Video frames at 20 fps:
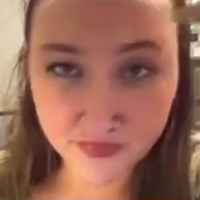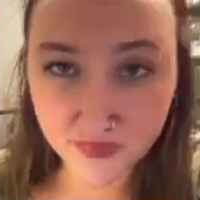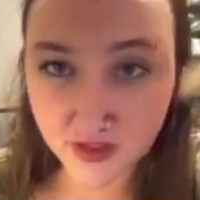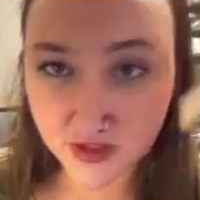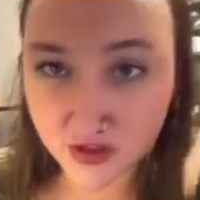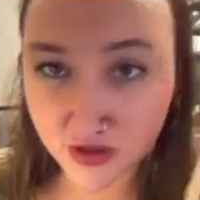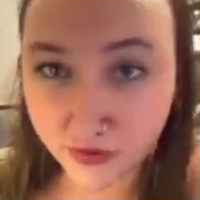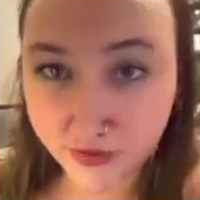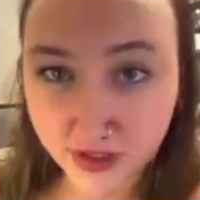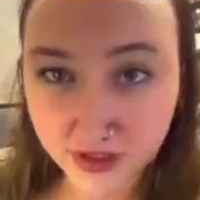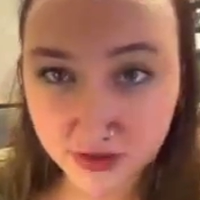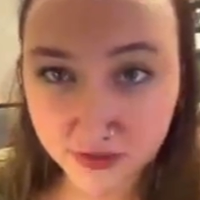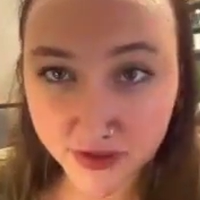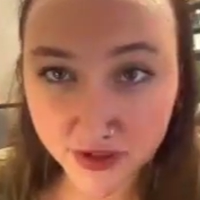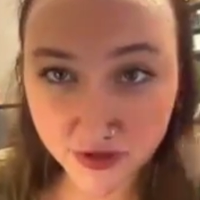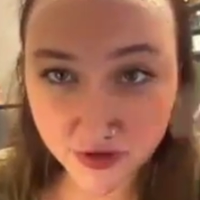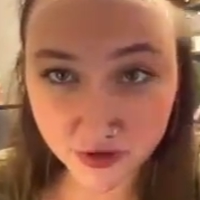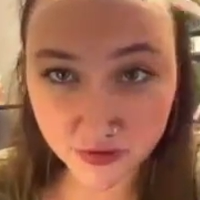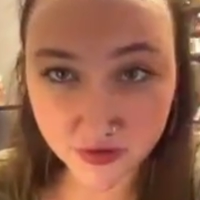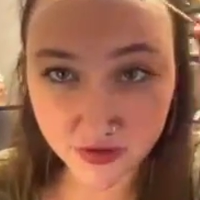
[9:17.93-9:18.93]
So that's what you
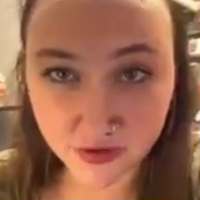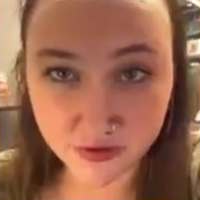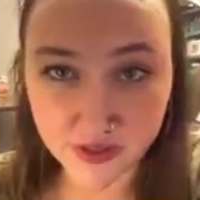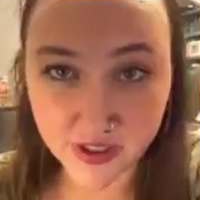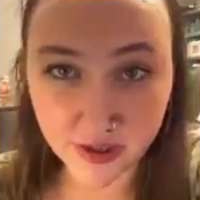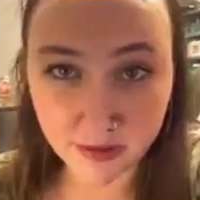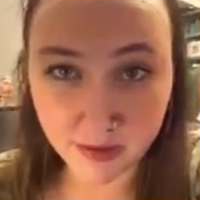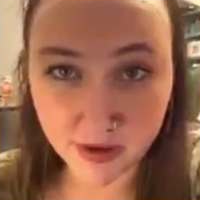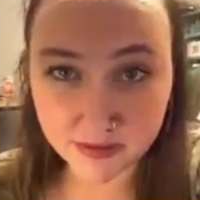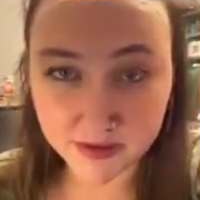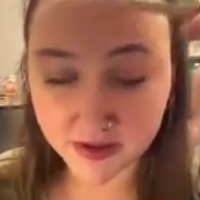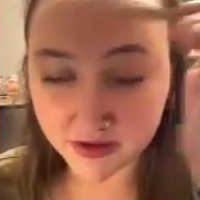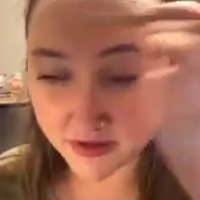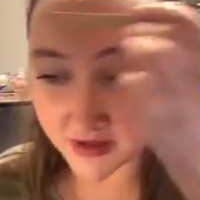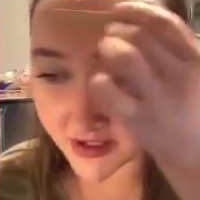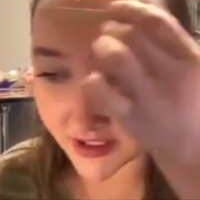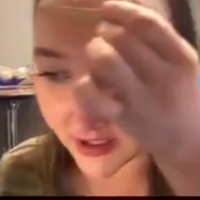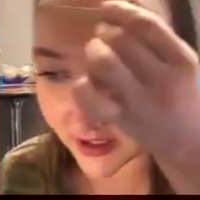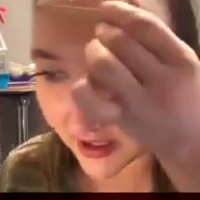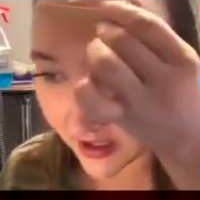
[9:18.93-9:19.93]
do. You take your popsicle
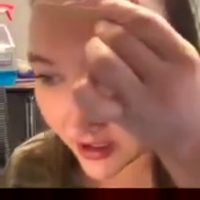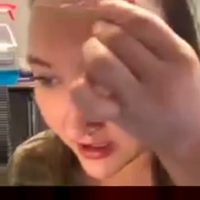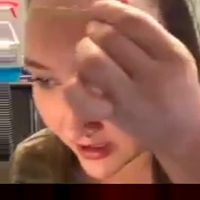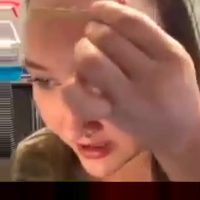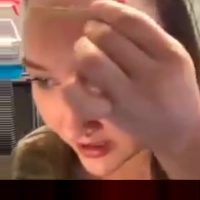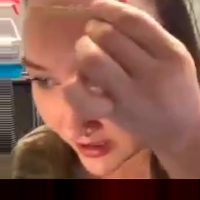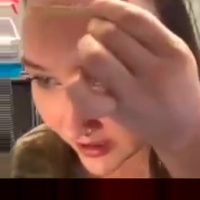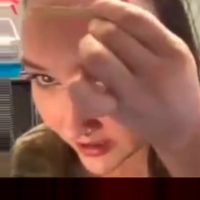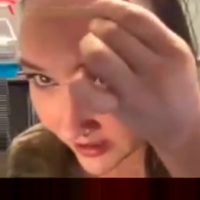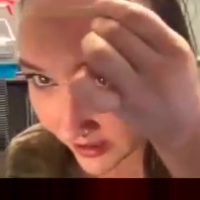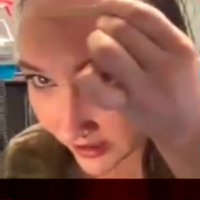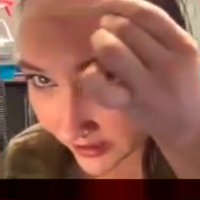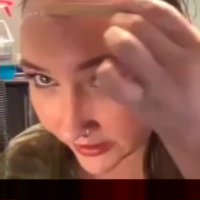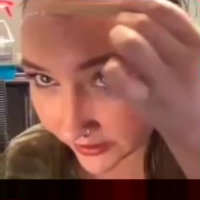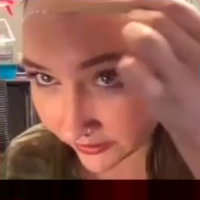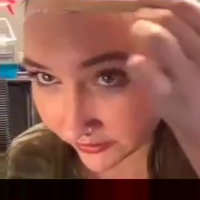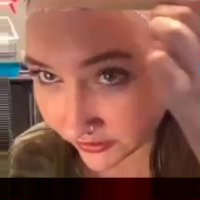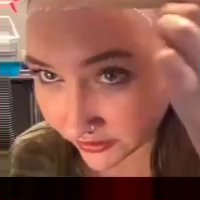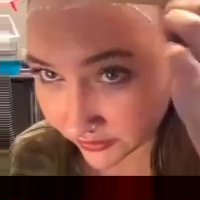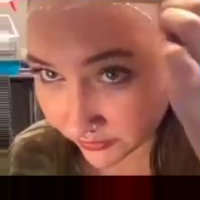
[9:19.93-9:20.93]
stick
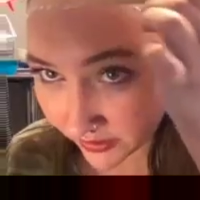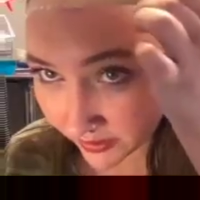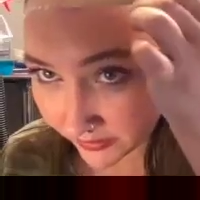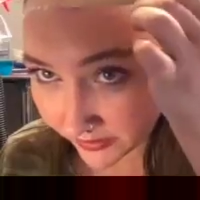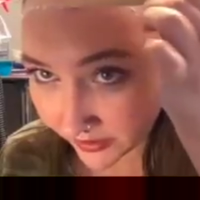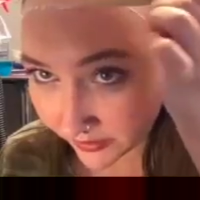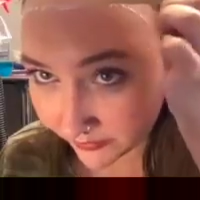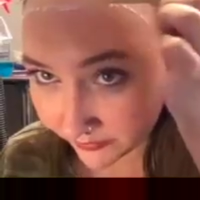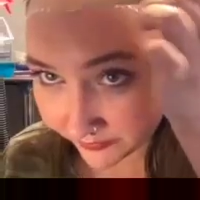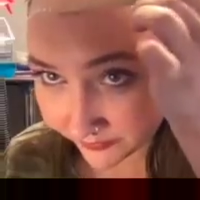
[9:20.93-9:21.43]
and you just rub it.